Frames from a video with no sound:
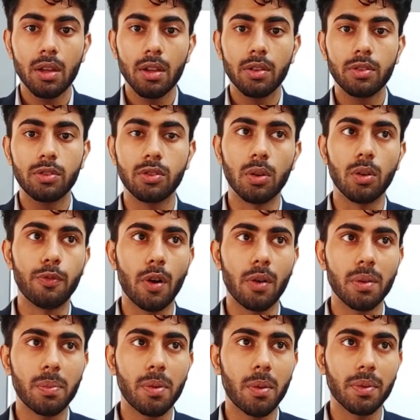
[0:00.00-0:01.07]
So
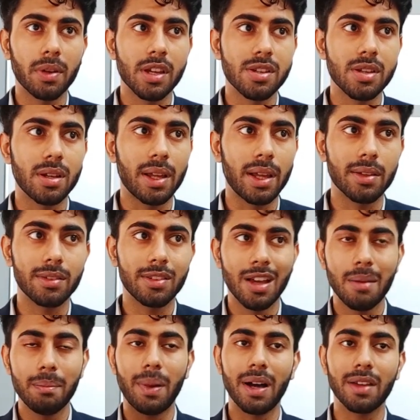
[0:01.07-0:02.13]
forward propagation is
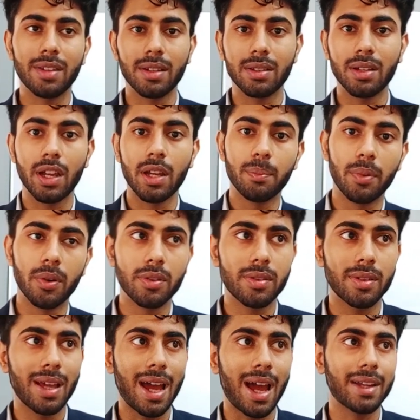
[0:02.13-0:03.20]
passing the
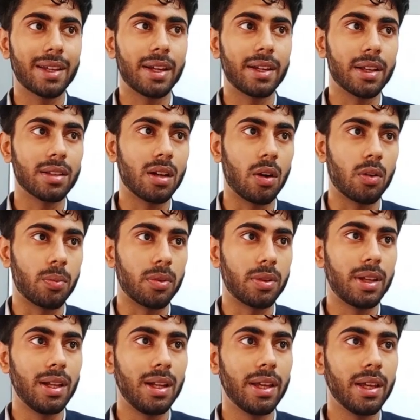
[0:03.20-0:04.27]
inputs and getting the output.
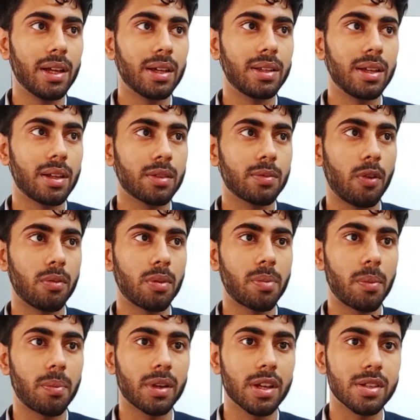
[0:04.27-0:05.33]
Till here there is forward
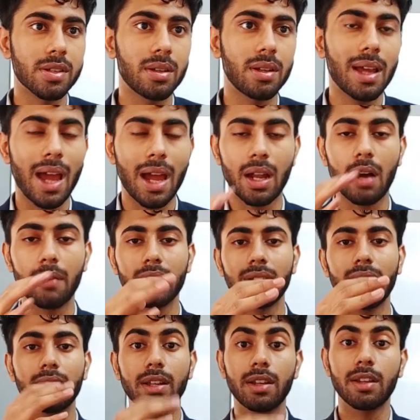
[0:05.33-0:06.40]
propagation, and after
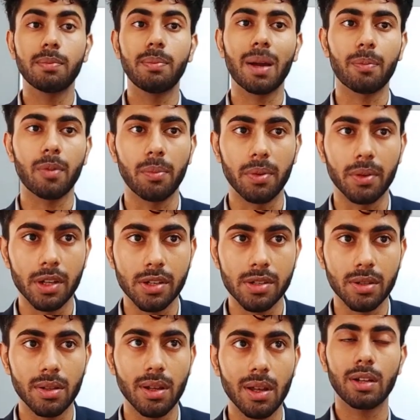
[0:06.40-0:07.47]
that there is
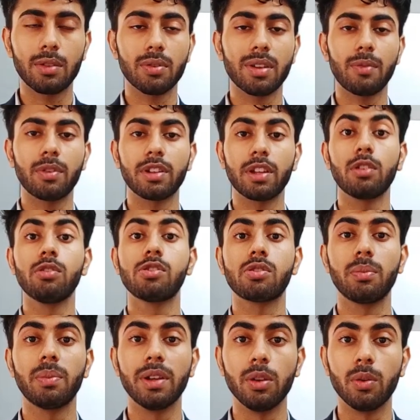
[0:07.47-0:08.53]
backpropagation. That was everything you
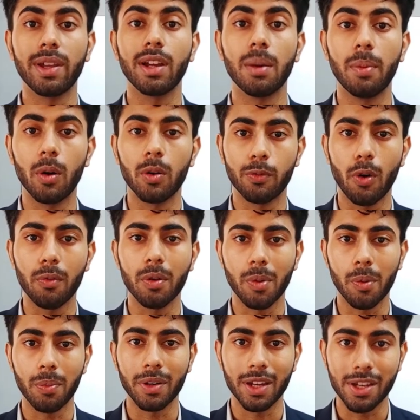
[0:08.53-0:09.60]
should be knowing about forward
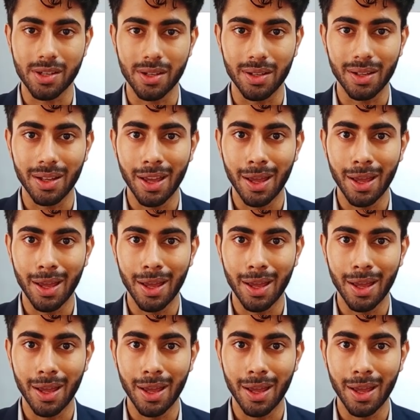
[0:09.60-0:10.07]
propagation.